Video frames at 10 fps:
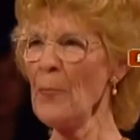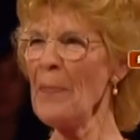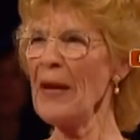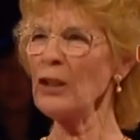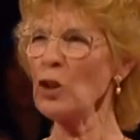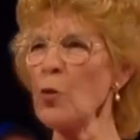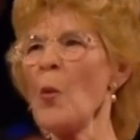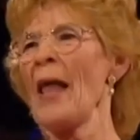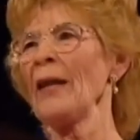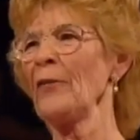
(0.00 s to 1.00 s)
number
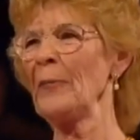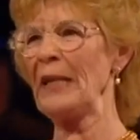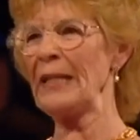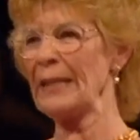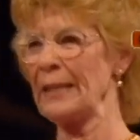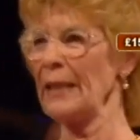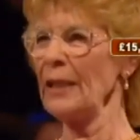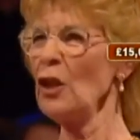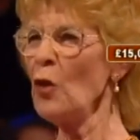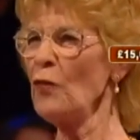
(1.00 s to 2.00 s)
12, please.
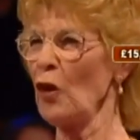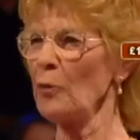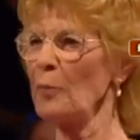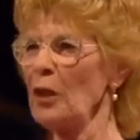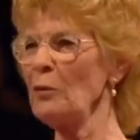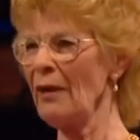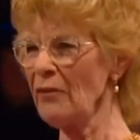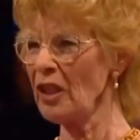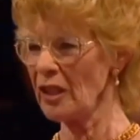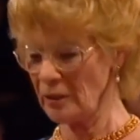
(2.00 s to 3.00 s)
You've got a blue,
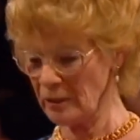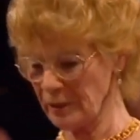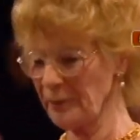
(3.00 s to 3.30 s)
haven't you?